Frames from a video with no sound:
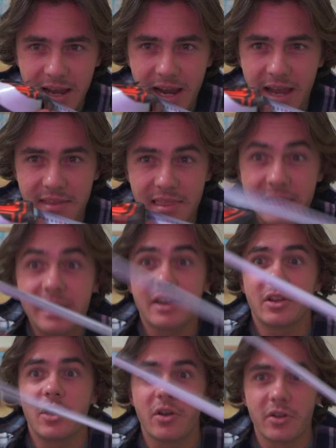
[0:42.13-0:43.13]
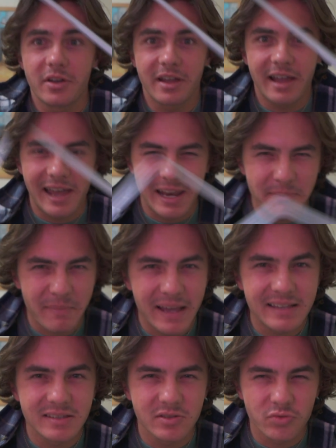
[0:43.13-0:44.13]
and they let it go and it
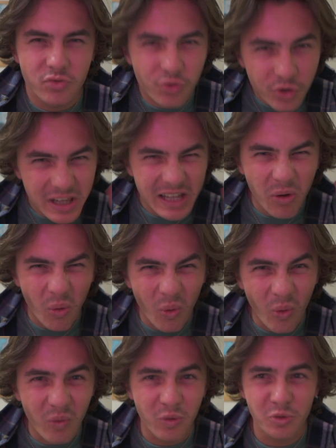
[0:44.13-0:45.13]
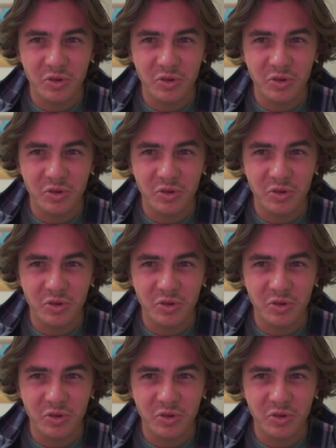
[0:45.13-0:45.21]
makes this really awful